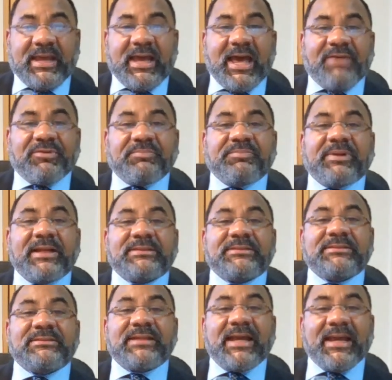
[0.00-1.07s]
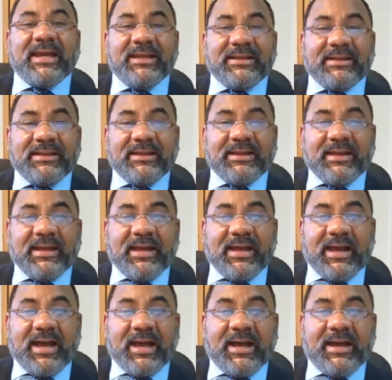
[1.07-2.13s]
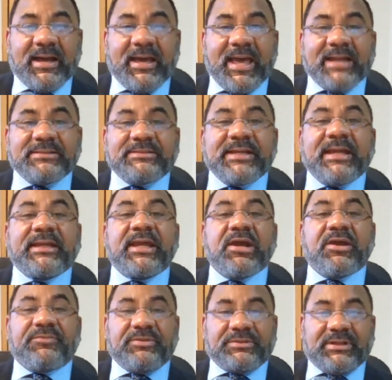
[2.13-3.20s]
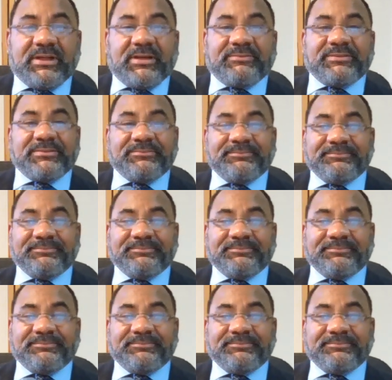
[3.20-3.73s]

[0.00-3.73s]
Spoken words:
Have a pleasant day and take care of yourselves.